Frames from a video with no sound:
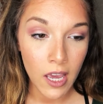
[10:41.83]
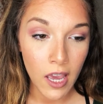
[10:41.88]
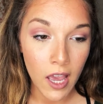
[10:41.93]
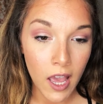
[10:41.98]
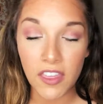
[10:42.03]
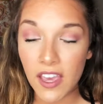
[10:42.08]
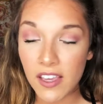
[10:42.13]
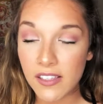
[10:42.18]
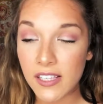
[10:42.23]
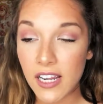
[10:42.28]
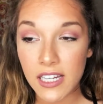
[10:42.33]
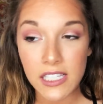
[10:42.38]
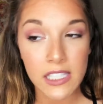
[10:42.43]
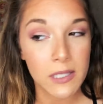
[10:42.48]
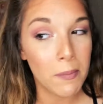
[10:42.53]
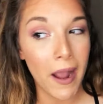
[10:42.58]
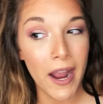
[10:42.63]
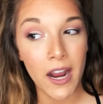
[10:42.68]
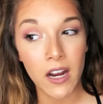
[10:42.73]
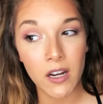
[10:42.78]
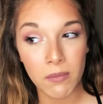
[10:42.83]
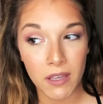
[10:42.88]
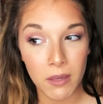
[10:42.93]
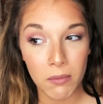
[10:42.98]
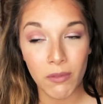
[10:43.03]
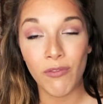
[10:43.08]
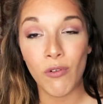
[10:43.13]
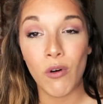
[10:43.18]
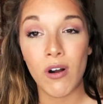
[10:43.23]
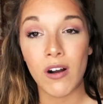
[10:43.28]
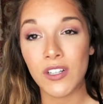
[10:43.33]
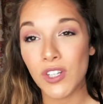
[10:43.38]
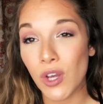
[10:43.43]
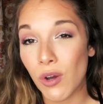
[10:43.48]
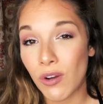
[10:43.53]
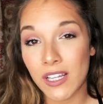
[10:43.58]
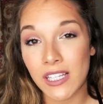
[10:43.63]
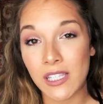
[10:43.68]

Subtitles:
Things that inspired me before don't